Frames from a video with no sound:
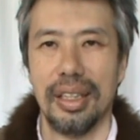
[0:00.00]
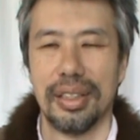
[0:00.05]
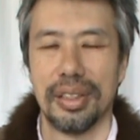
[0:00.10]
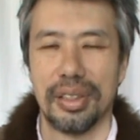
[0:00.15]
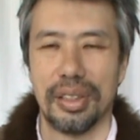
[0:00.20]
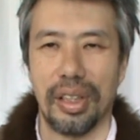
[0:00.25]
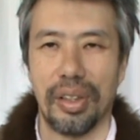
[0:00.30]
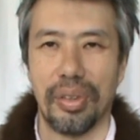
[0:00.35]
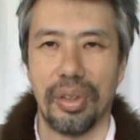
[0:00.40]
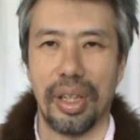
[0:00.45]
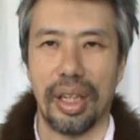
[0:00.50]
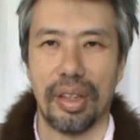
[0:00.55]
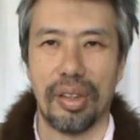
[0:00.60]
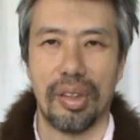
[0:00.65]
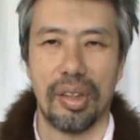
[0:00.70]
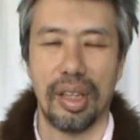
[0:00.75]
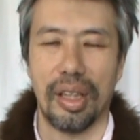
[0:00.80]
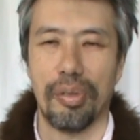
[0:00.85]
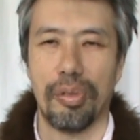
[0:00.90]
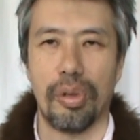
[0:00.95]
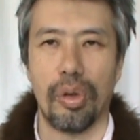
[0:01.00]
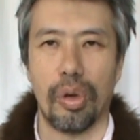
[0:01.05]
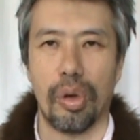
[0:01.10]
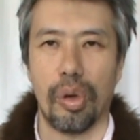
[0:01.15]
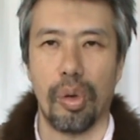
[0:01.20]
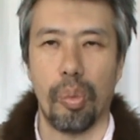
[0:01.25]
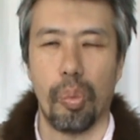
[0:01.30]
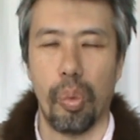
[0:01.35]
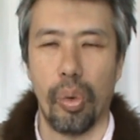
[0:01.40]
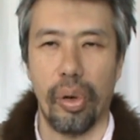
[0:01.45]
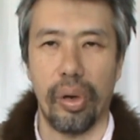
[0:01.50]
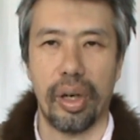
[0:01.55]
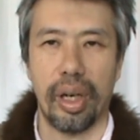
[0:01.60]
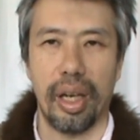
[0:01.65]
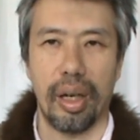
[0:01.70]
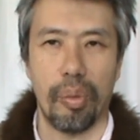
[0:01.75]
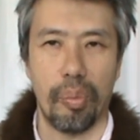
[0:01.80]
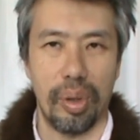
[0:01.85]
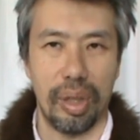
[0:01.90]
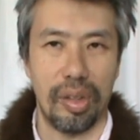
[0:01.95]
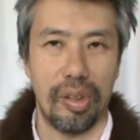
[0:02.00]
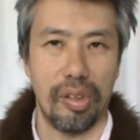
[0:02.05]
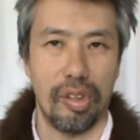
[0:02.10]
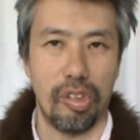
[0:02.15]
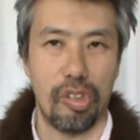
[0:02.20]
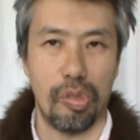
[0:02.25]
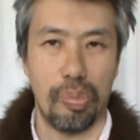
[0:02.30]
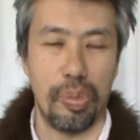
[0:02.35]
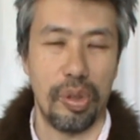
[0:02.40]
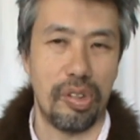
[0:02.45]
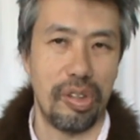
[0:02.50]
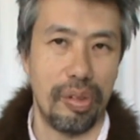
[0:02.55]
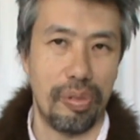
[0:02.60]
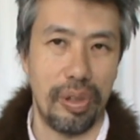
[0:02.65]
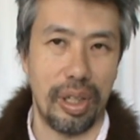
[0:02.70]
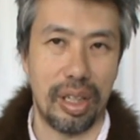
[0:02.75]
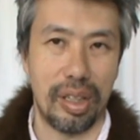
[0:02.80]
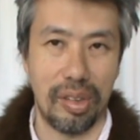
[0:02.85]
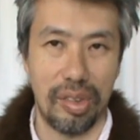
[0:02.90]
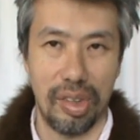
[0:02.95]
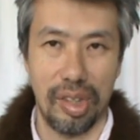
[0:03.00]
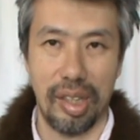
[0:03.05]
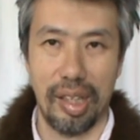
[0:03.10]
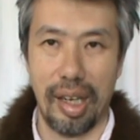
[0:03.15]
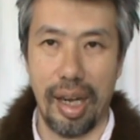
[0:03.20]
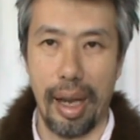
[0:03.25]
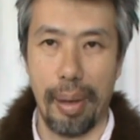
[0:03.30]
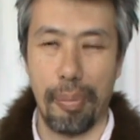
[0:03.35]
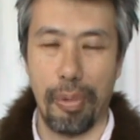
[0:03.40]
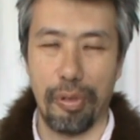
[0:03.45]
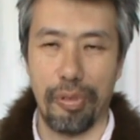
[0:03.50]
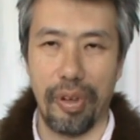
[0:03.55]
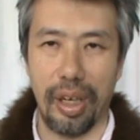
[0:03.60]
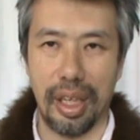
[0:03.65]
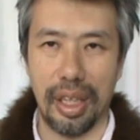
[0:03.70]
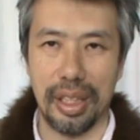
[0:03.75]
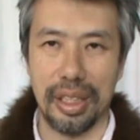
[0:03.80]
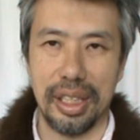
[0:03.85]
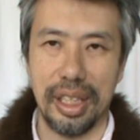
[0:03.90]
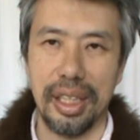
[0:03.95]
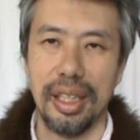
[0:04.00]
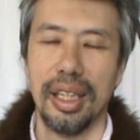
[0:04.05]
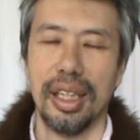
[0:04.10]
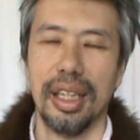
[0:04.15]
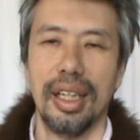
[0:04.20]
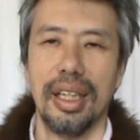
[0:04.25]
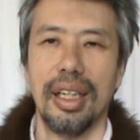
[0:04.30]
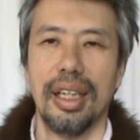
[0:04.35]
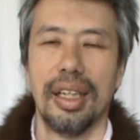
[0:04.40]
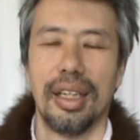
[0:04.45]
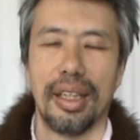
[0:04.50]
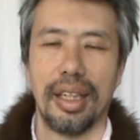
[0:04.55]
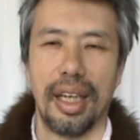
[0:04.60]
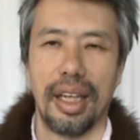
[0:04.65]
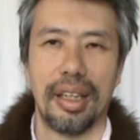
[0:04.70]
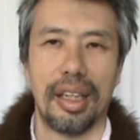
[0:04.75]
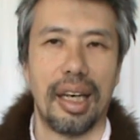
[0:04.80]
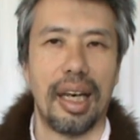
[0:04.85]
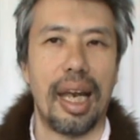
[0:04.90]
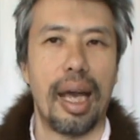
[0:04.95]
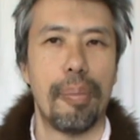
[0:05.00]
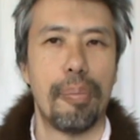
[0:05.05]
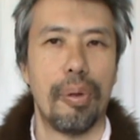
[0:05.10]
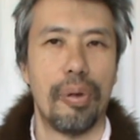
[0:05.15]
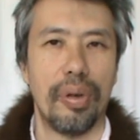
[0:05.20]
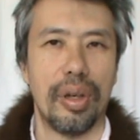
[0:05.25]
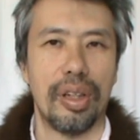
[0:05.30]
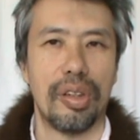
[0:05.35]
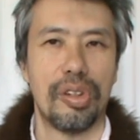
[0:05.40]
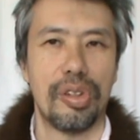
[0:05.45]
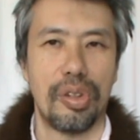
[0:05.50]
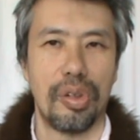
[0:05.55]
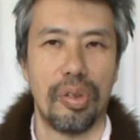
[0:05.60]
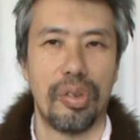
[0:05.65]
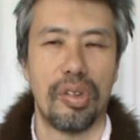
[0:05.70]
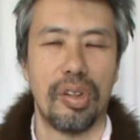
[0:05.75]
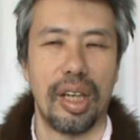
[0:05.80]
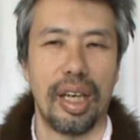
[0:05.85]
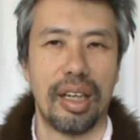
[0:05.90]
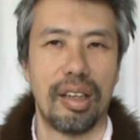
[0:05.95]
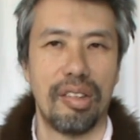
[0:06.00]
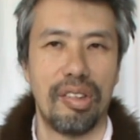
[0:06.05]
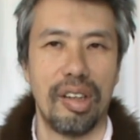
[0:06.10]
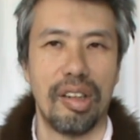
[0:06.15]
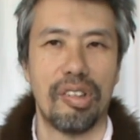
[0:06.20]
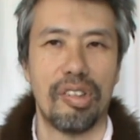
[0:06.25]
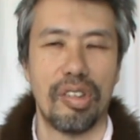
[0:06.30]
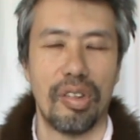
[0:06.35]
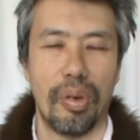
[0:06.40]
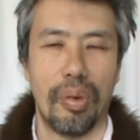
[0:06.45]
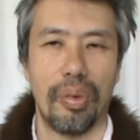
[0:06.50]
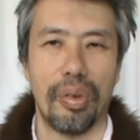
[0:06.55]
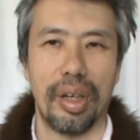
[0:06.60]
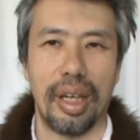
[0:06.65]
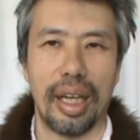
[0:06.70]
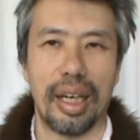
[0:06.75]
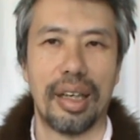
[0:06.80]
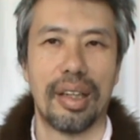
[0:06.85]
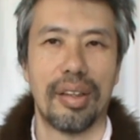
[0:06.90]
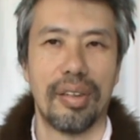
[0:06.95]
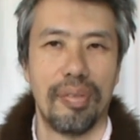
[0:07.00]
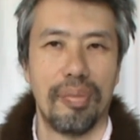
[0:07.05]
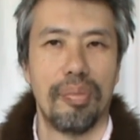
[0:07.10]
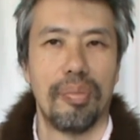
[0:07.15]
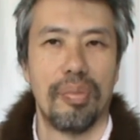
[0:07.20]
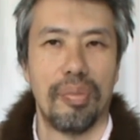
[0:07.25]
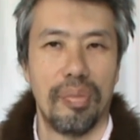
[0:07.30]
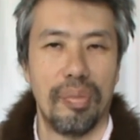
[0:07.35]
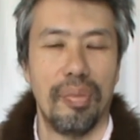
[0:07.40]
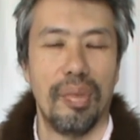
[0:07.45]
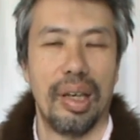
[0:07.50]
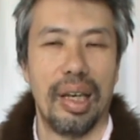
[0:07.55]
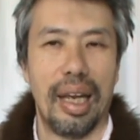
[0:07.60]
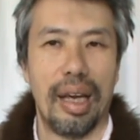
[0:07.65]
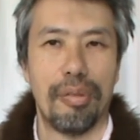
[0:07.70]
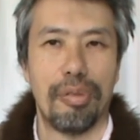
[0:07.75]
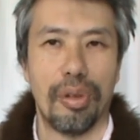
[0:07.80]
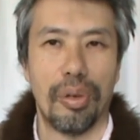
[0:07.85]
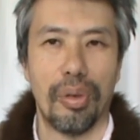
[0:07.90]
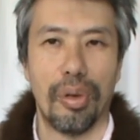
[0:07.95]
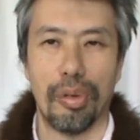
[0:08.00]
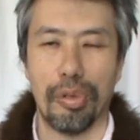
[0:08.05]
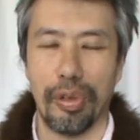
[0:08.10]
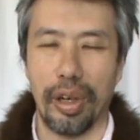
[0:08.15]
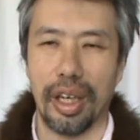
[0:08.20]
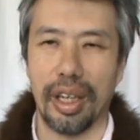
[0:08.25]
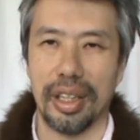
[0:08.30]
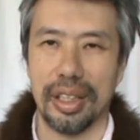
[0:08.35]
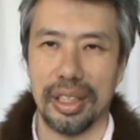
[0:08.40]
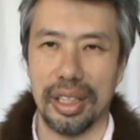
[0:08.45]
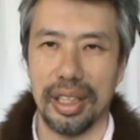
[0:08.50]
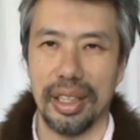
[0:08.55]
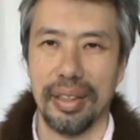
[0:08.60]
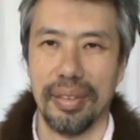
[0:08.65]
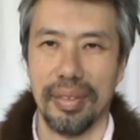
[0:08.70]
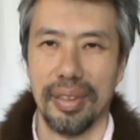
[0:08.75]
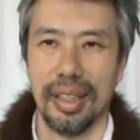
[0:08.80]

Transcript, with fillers: So that if you're working with a specific type of energy, then the labyrinth should exist on that level of energy.